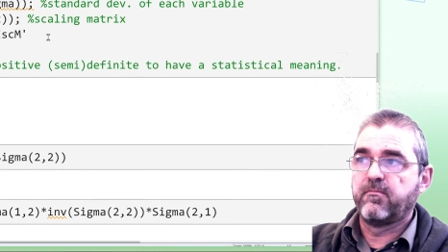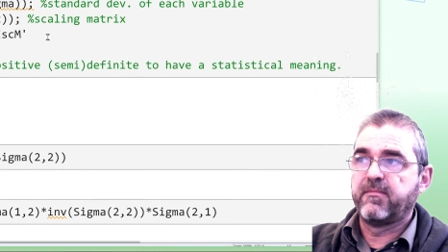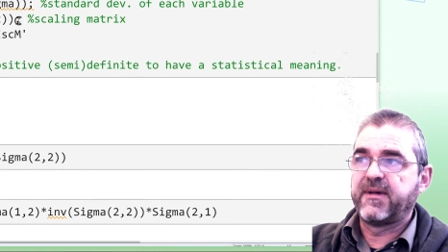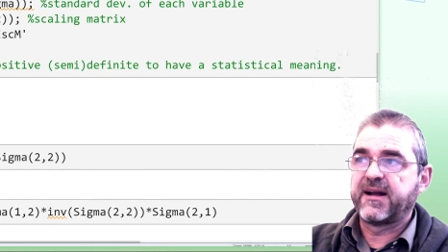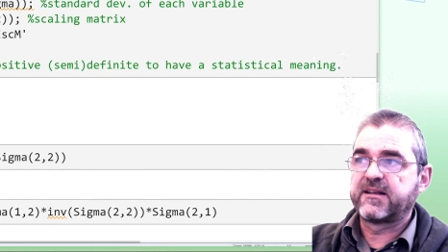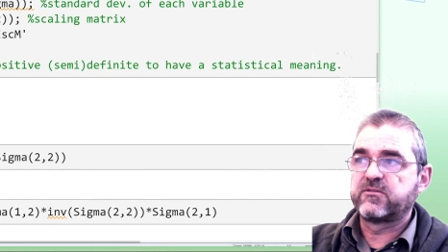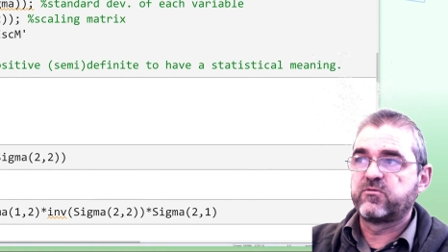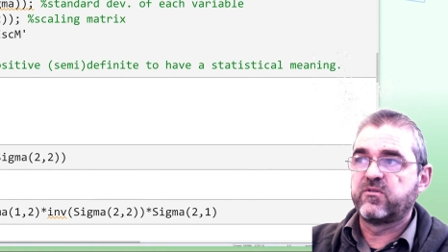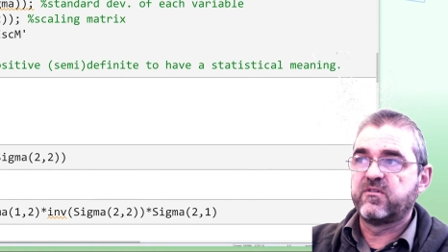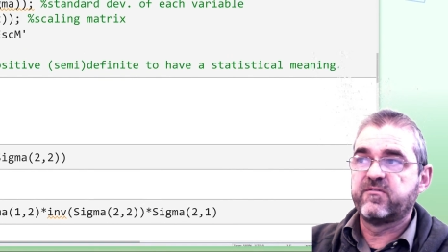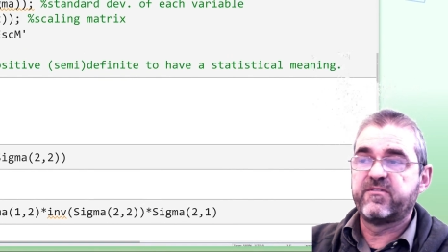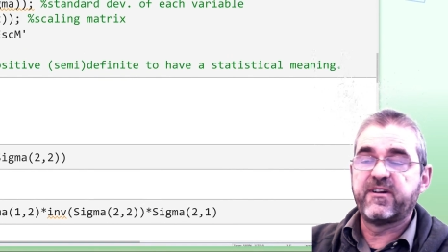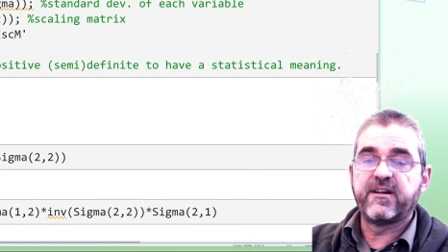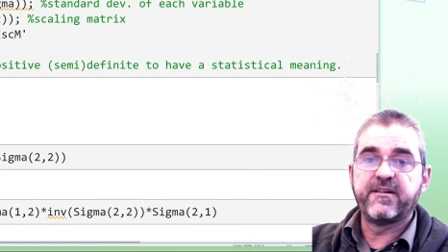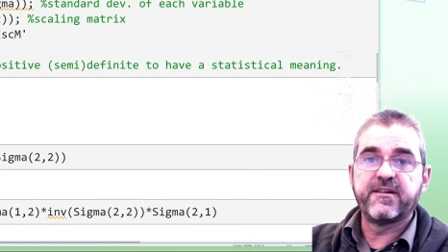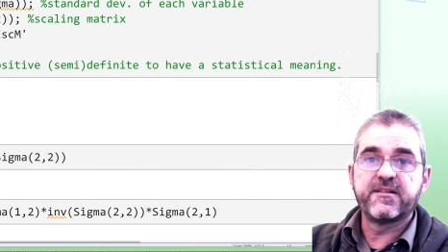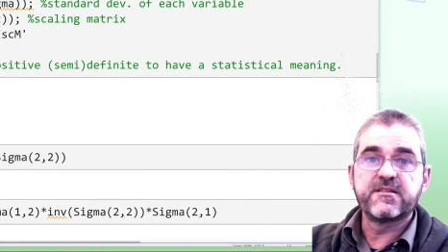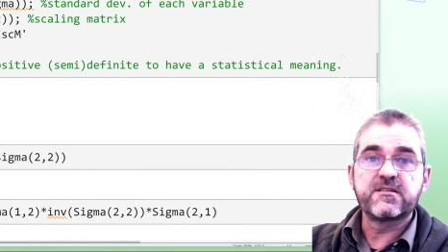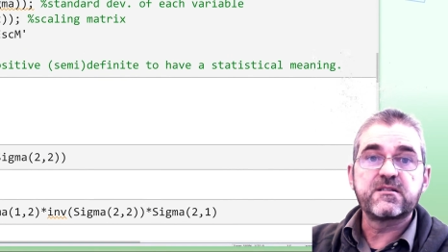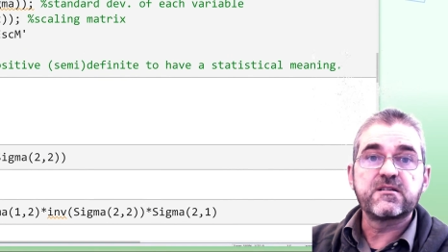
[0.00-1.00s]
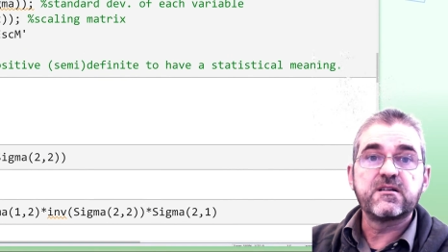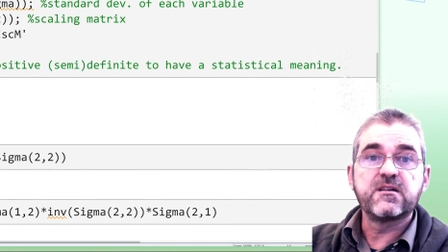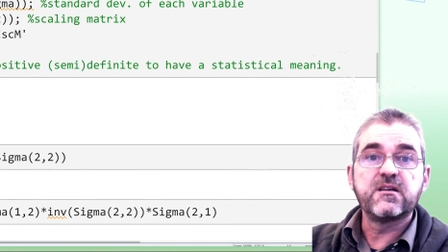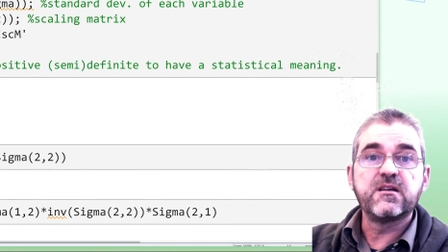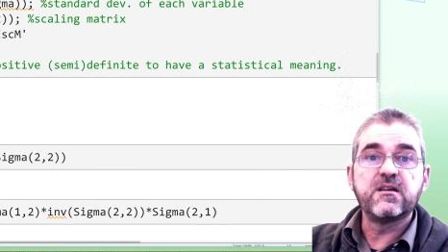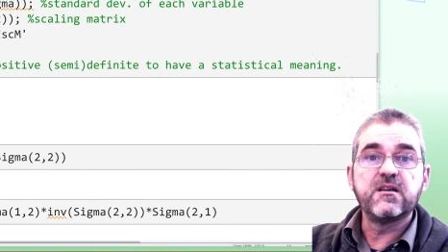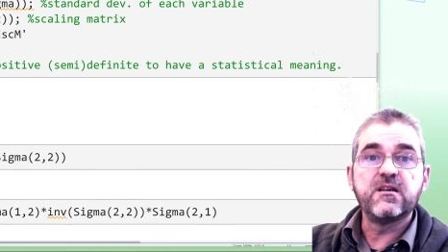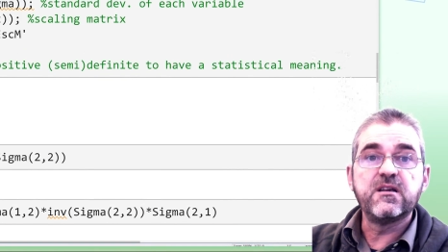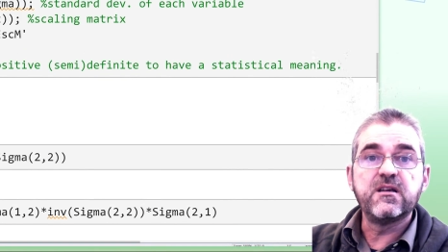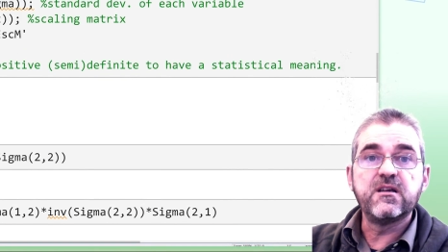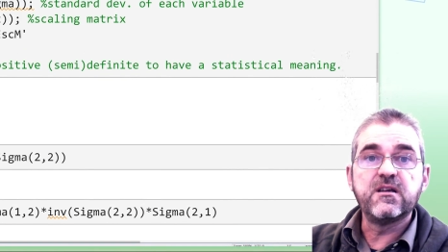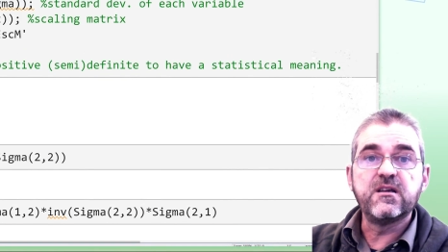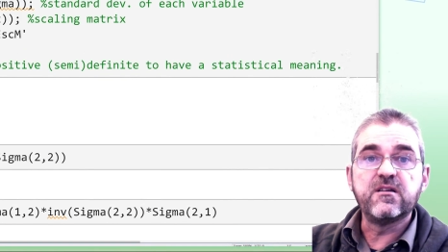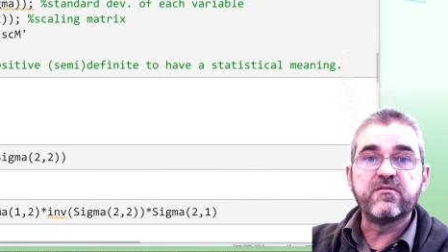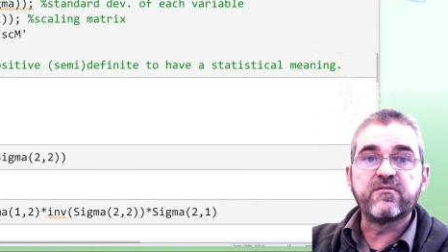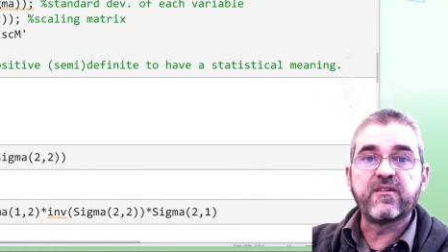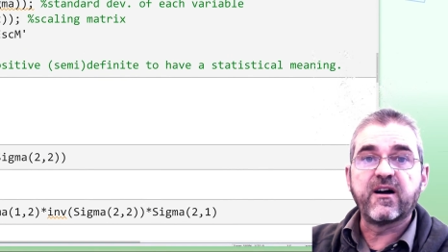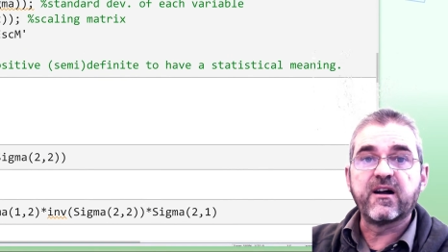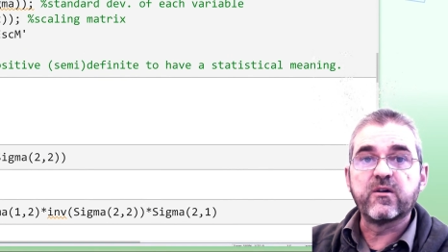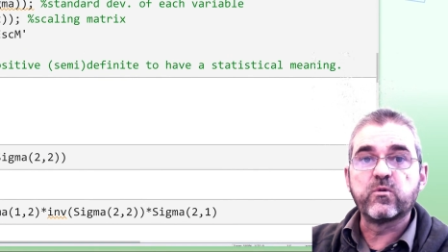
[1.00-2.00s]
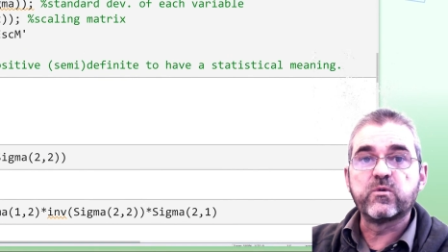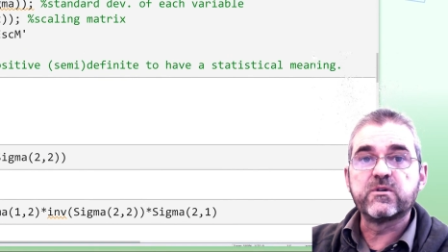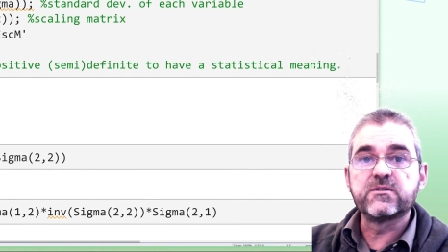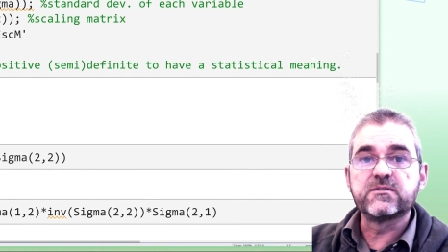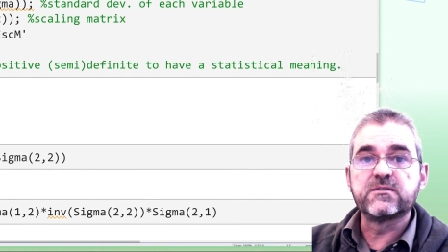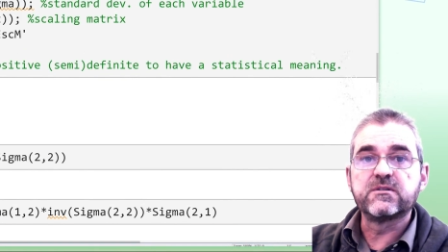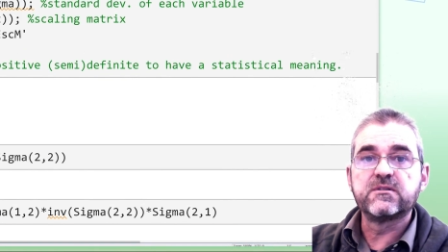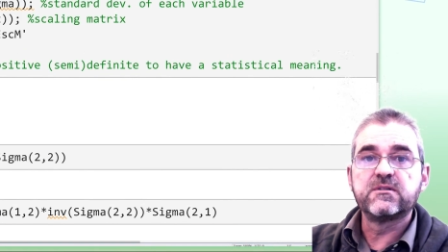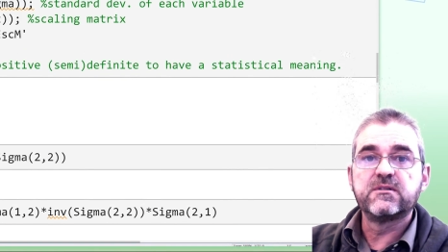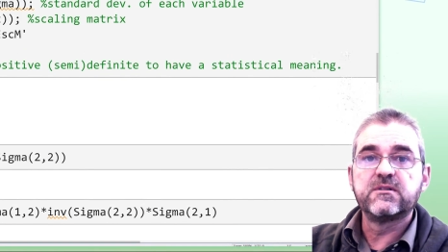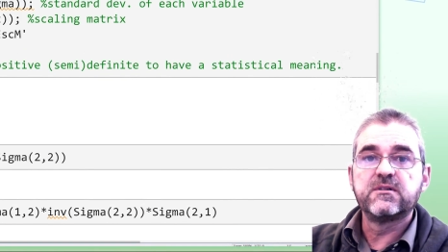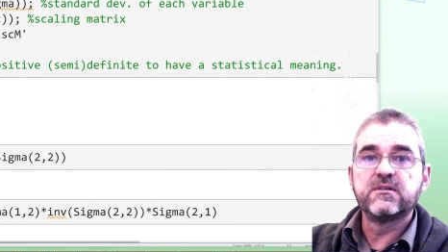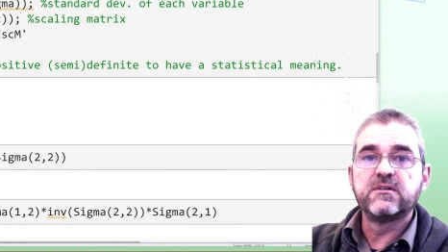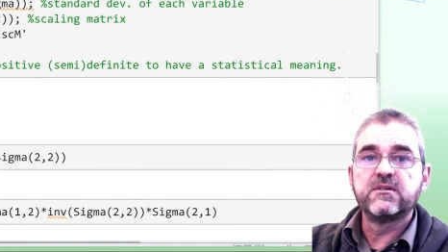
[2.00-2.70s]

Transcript: back to the variance, if I want